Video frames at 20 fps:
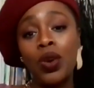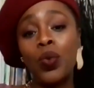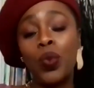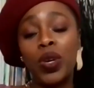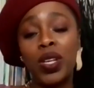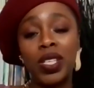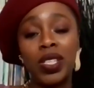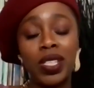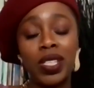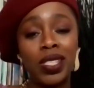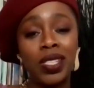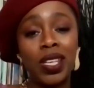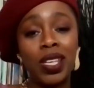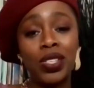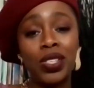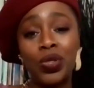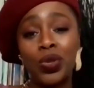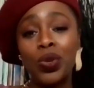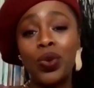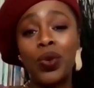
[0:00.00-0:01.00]
One of these
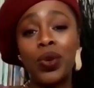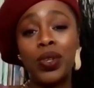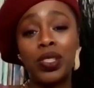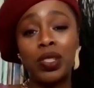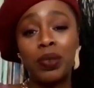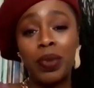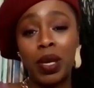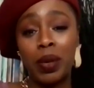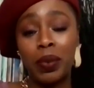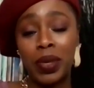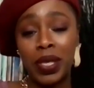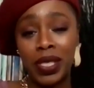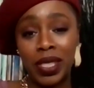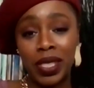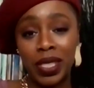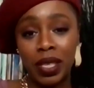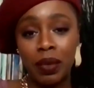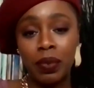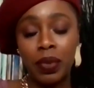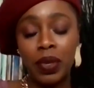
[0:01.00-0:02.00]
days, you're going to be able to
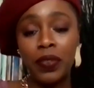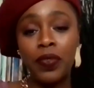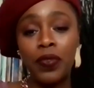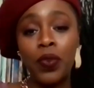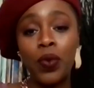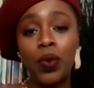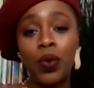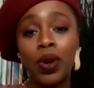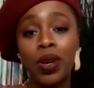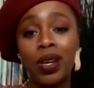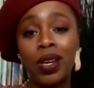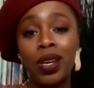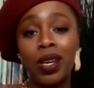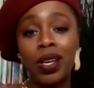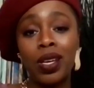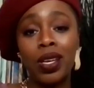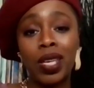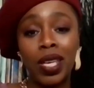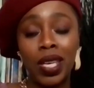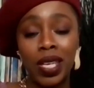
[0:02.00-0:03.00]
sit before
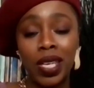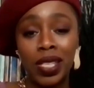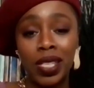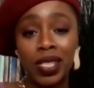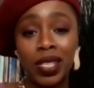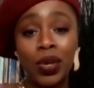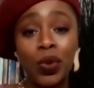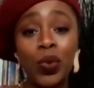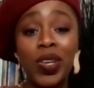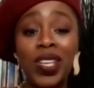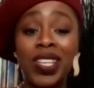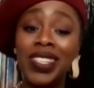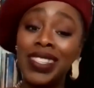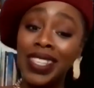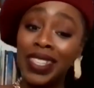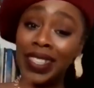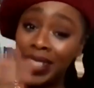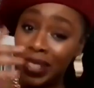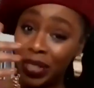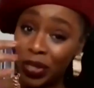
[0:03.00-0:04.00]
kings and queens."
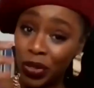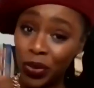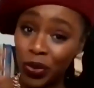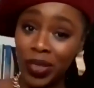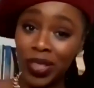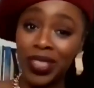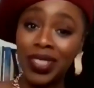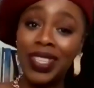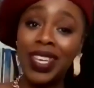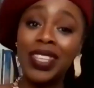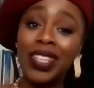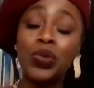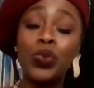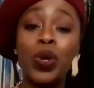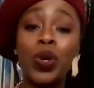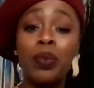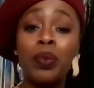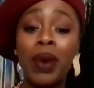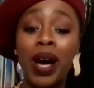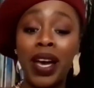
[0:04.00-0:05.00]
And literally, that's
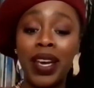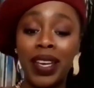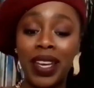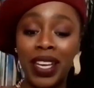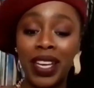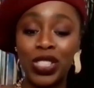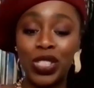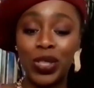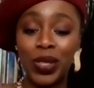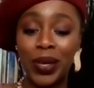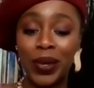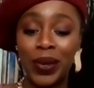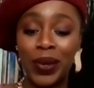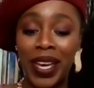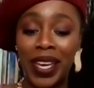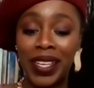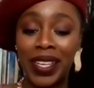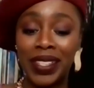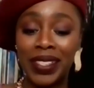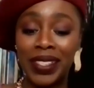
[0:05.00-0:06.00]
what Maya Angelou
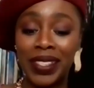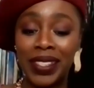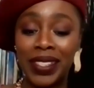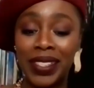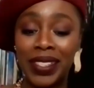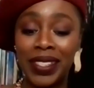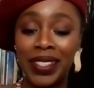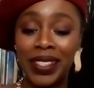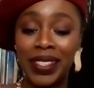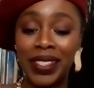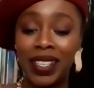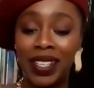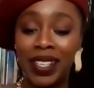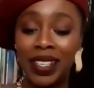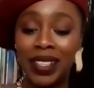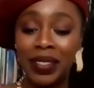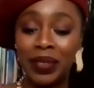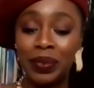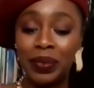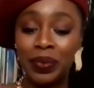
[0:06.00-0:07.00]
has
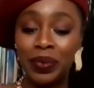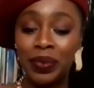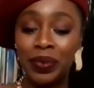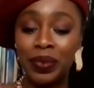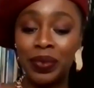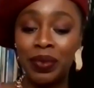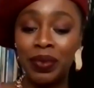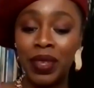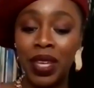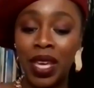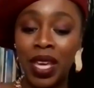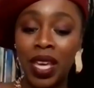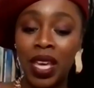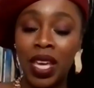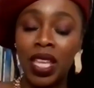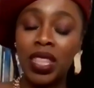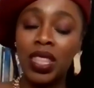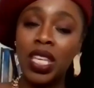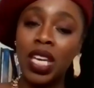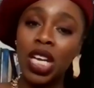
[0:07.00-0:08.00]
done.
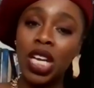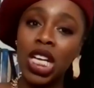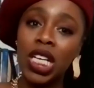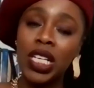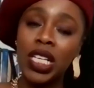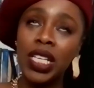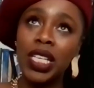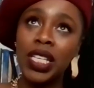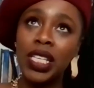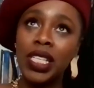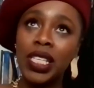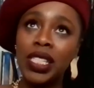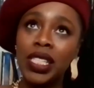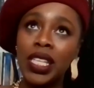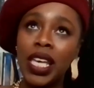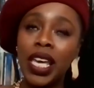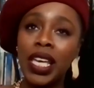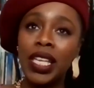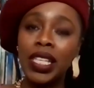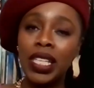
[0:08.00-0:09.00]
There is
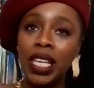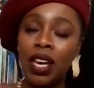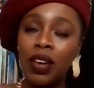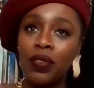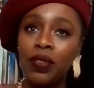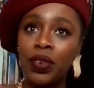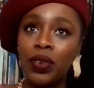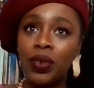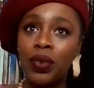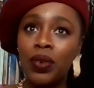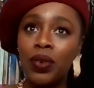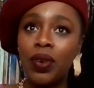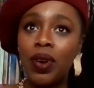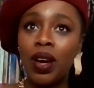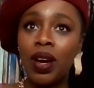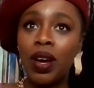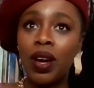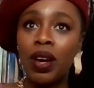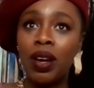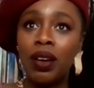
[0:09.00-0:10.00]
a level
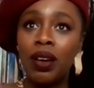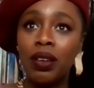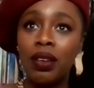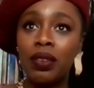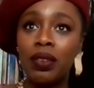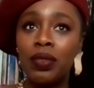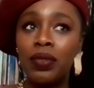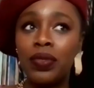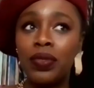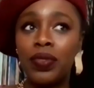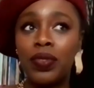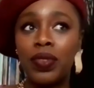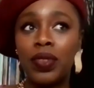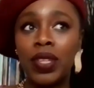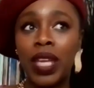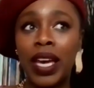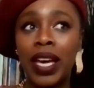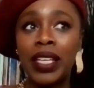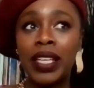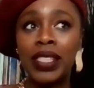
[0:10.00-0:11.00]
of,
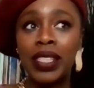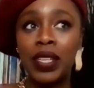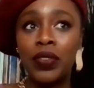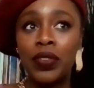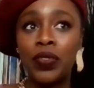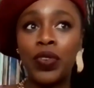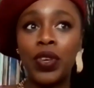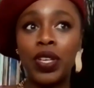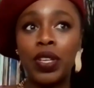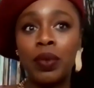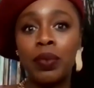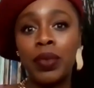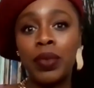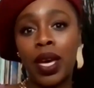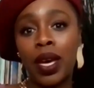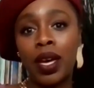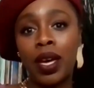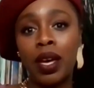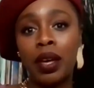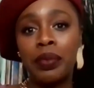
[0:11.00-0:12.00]
like I said, freedom
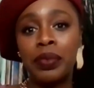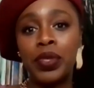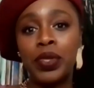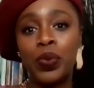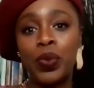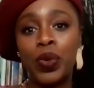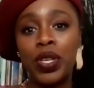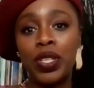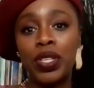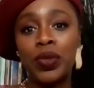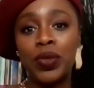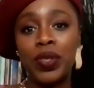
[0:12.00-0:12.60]
that comes when you